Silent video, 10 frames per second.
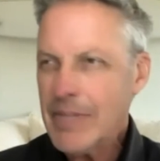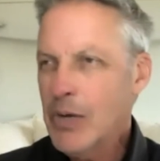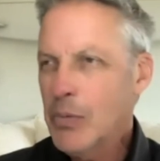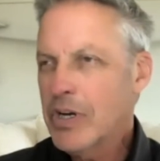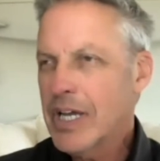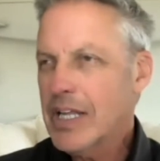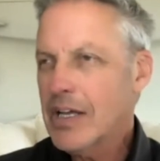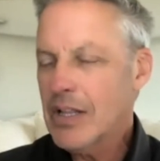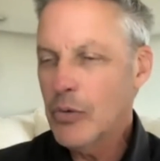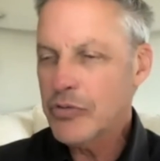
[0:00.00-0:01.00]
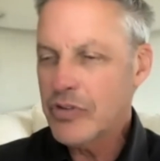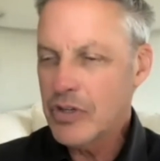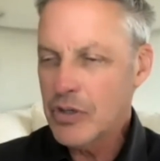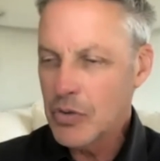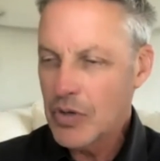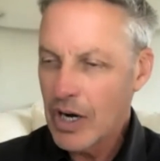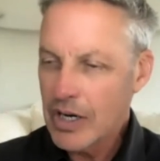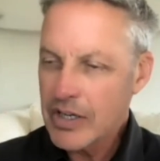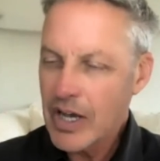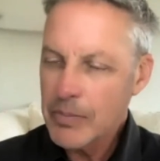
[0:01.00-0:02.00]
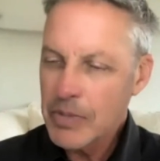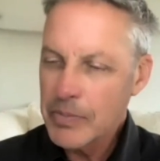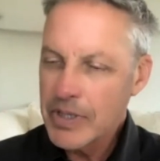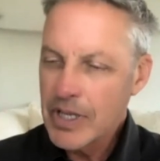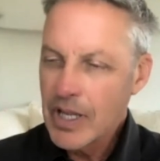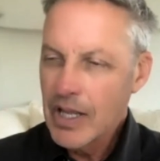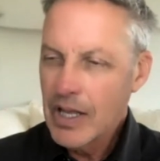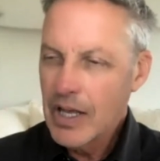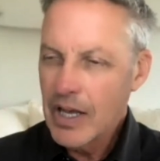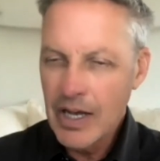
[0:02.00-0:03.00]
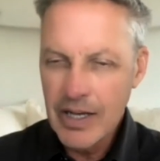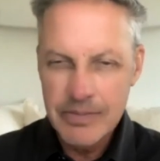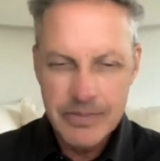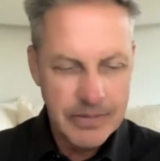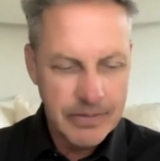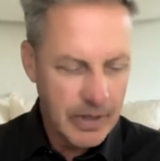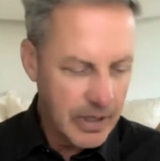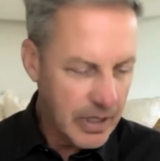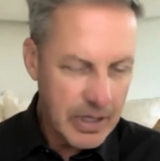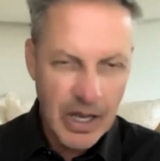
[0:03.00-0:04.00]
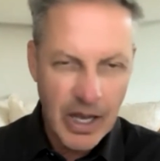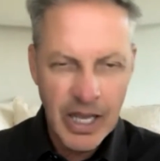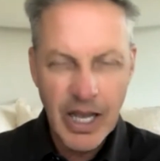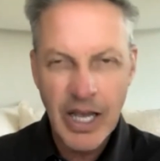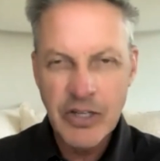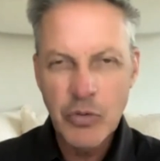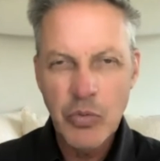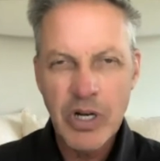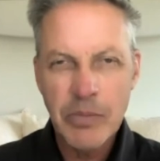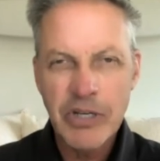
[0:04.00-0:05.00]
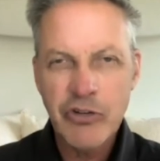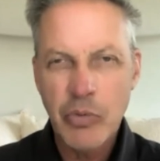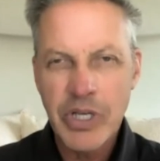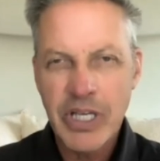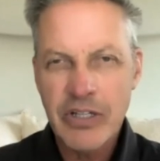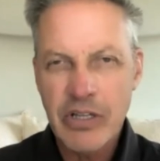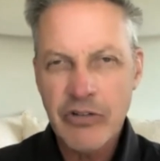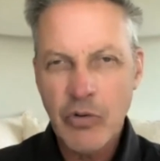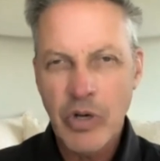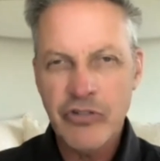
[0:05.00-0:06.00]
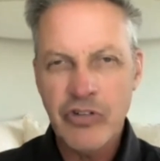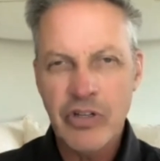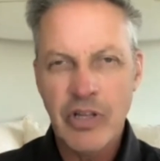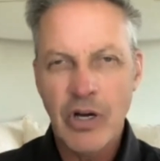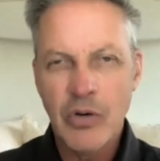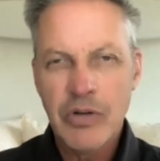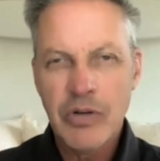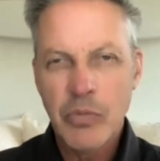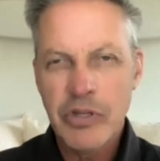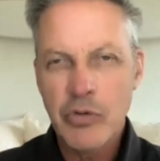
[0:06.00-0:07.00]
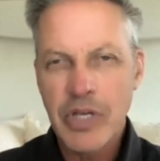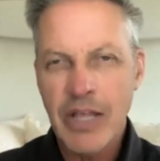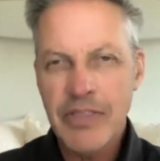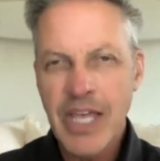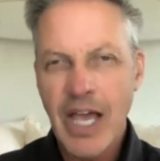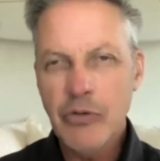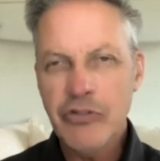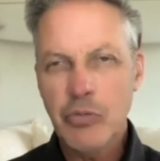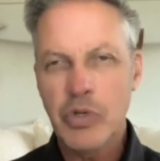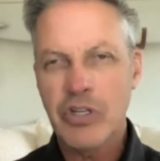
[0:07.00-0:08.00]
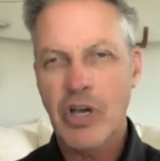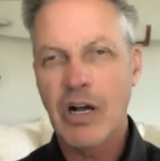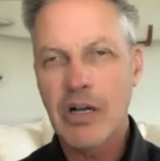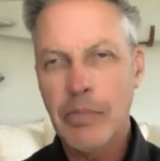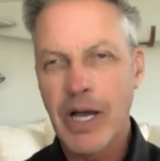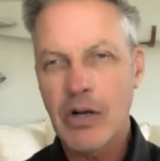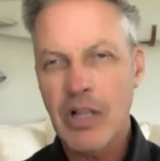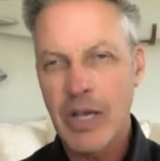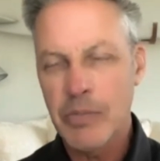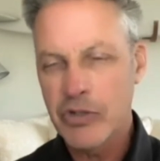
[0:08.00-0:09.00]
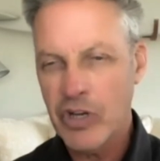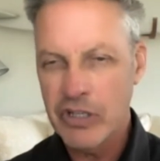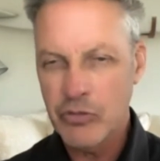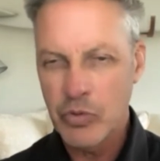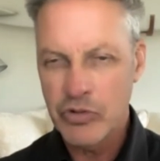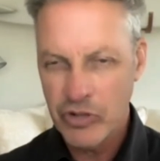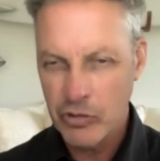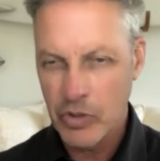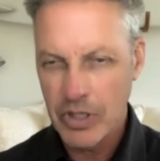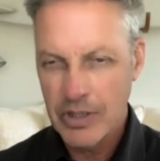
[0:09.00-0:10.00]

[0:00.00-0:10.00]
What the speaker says: we are getting close to our time limit. I do want to make sure we get to this question though with you, Cathy. How should we talk about climate change with children?